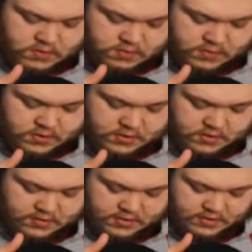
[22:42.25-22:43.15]
Right here, I
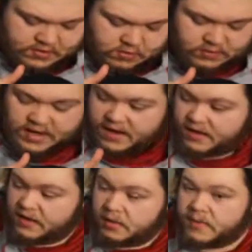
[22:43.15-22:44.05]
think I did hold it out a
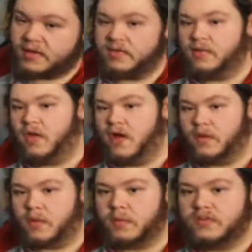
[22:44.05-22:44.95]
little bit too long,
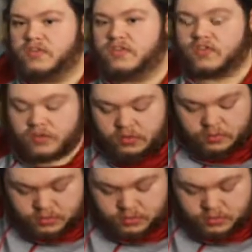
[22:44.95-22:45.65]
or it was just due to